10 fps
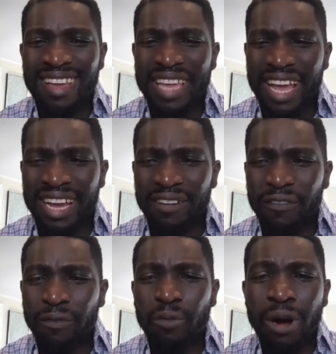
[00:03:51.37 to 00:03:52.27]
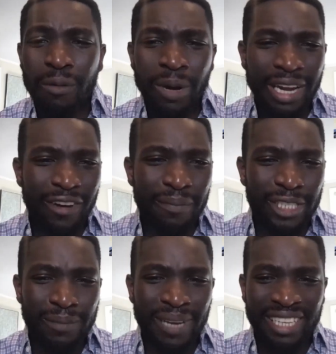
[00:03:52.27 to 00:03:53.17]
Yeah, well, one, I'll
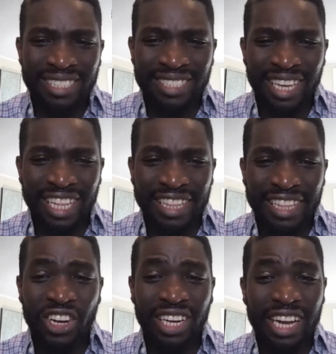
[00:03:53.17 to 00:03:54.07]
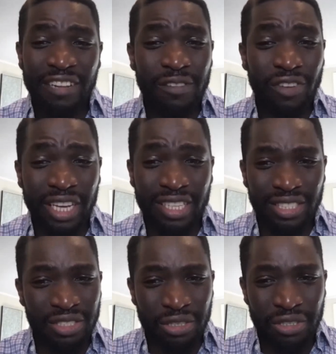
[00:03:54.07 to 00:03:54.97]
push back and say that there are a lot of great
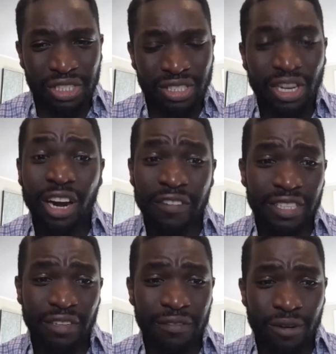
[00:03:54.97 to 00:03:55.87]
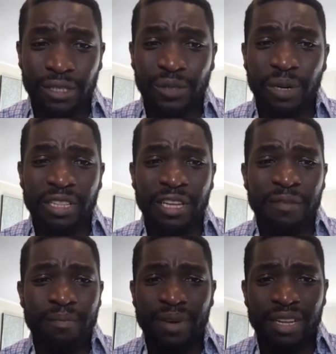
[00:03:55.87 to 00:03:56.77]
institutions. Harvard is, of course, one of
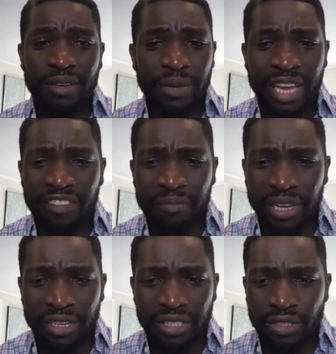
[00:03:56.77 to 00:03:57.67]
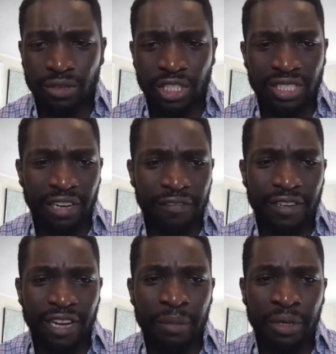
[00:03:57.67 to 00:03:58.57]
them, but we have peer institutions that are
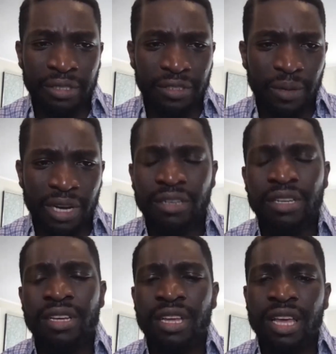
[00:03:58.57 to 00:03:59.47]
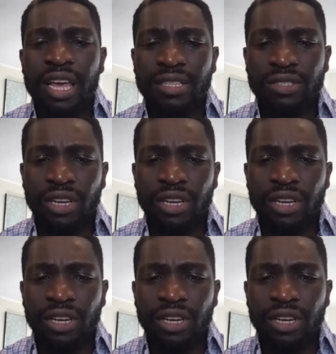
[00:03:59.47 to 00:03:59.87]
phenomenal as well. And